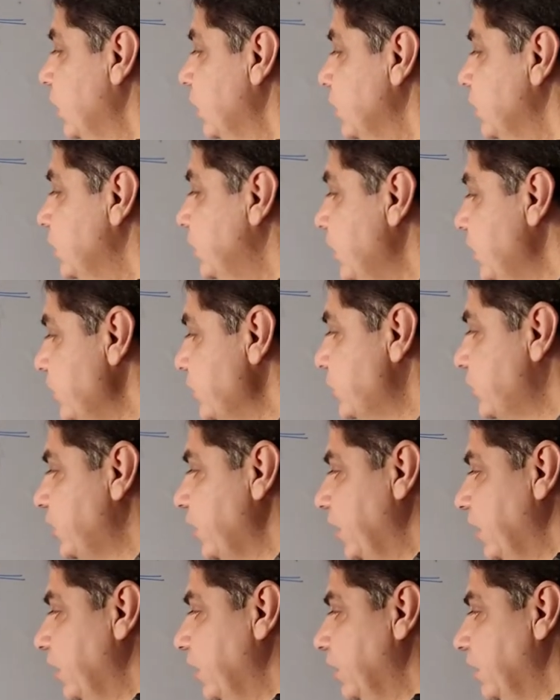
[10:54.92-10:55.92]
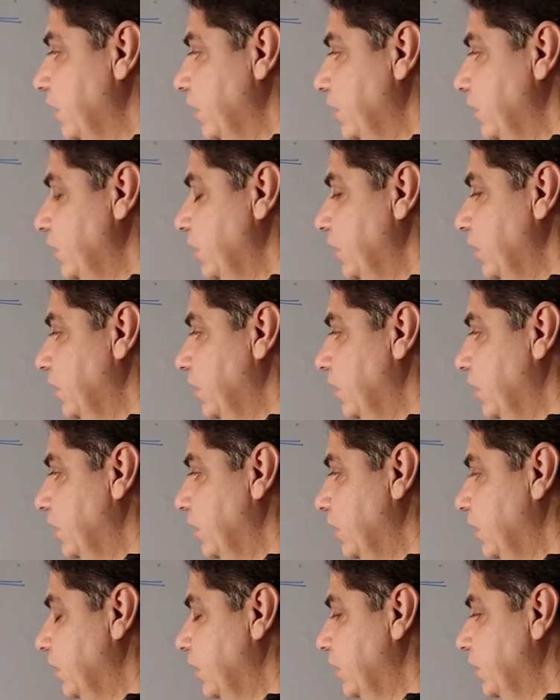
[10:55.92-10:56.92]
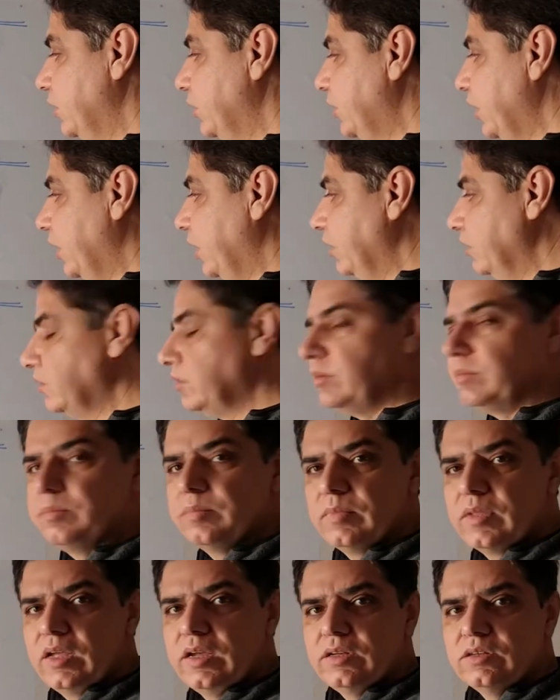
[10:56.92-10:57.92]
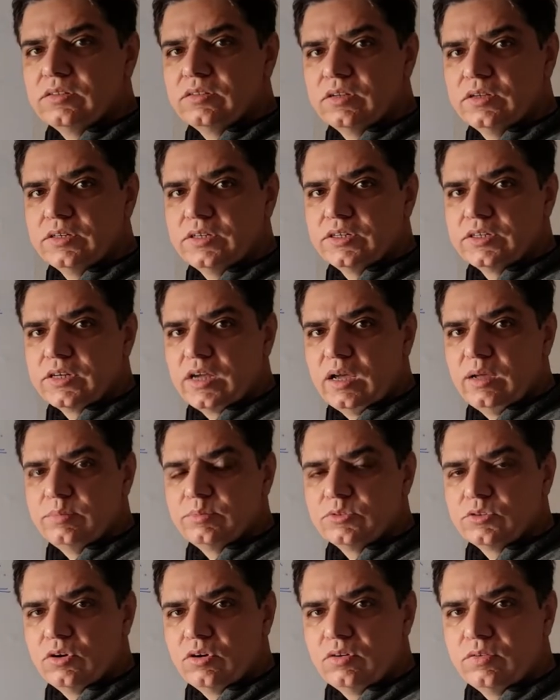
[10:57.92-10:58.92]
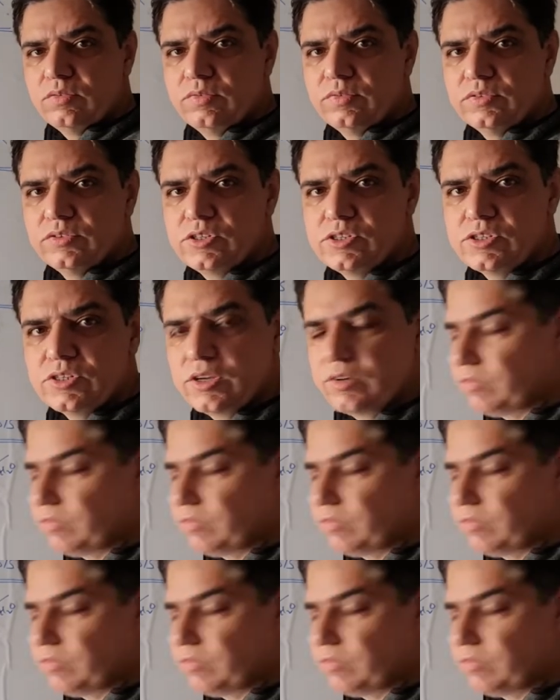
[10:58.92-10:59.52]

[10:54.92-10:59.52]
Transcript: These day, uh, uh, days, in certain types of cystic